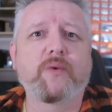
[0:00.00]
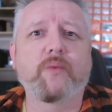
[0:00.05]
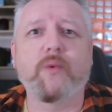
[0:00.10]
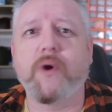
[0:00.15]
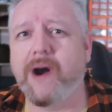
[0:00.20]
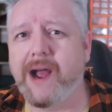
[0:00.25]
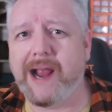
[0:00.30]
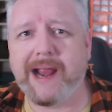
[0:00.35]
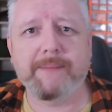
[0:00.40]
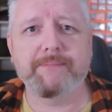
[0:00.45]

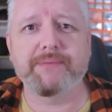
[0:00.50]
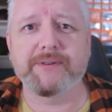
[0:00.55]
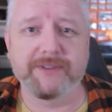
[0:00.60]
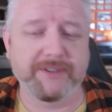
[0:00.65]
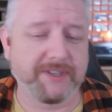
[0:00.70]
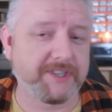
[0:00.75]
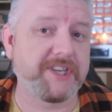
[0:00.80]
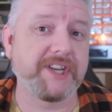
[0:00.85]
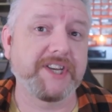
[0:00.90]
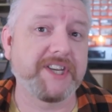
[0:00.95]
what
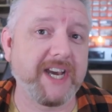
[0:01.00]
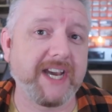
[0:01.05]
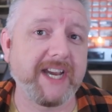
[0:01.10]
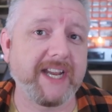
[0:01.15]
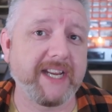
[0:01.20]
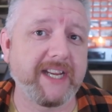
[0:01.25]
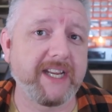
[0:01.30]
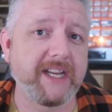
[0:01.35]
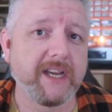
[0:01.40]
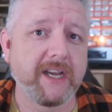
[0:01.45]
happened
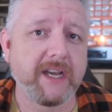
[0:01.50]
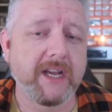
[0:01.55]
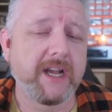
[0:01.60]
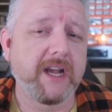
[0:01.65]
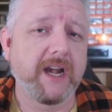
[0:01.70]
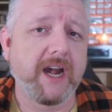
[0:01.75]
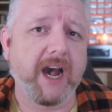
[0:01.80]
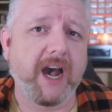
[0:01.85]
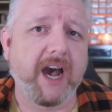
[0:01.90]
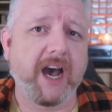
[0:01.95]
today,
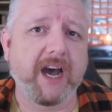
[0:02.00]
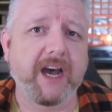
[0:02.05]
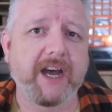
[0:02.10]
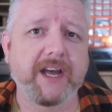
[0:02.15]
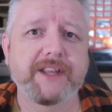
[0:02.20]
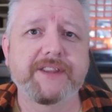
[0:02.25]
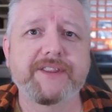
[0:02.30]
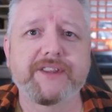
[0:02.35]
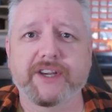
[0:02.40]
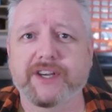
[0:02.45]

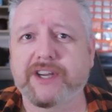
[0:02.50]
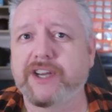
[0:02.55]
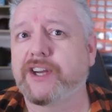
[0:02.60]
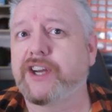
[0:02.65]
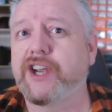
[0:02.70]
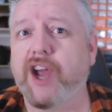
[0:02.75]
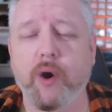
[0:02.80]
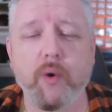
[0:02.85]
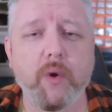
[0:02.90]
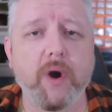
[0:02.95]
uh, that
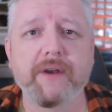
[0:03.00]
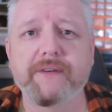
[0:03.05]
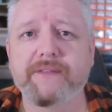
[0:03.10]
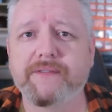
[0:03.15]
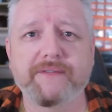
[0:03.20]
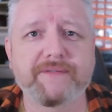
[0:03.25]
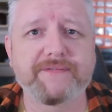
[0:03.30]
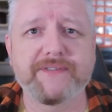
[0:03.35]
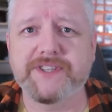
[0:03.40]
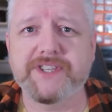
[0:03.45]
can go
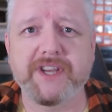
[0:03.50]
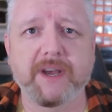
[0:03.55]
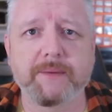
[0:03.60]
on for